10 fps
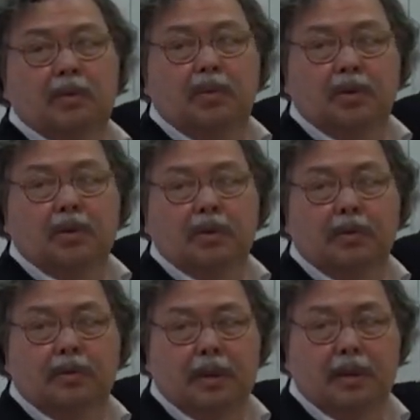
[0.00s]
proportion
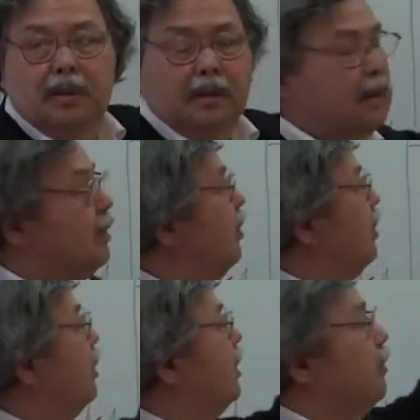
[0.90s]
of this is
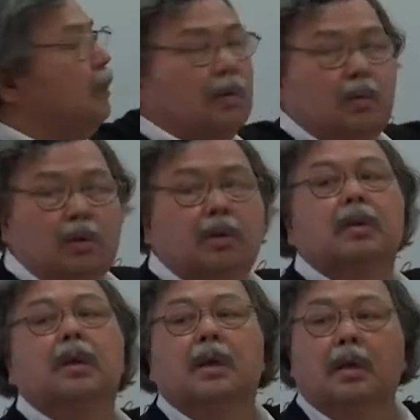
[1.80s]

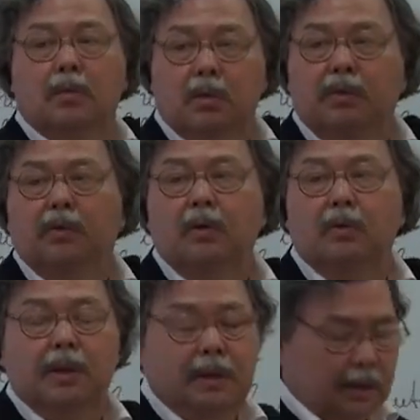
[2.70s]
would
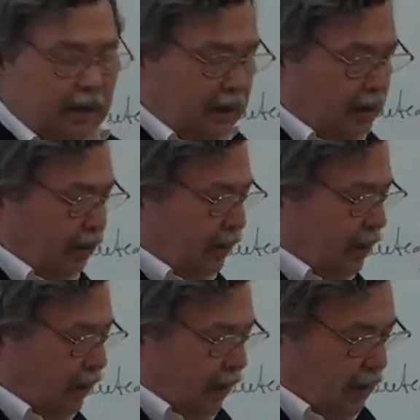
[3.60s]
fall within each of
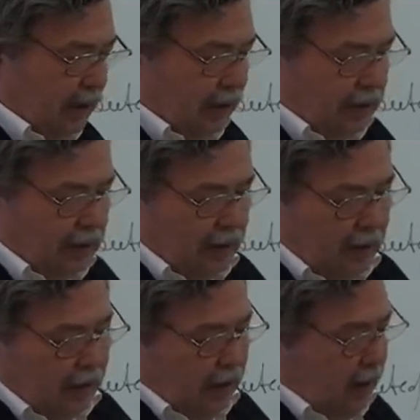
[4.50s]
these categories
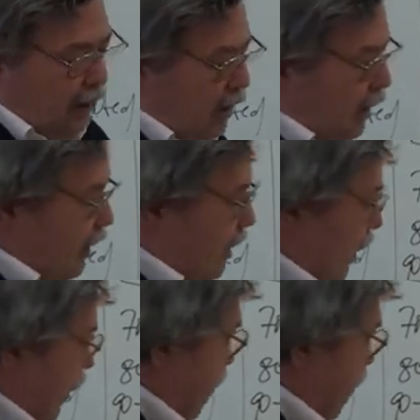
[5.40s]
in the exact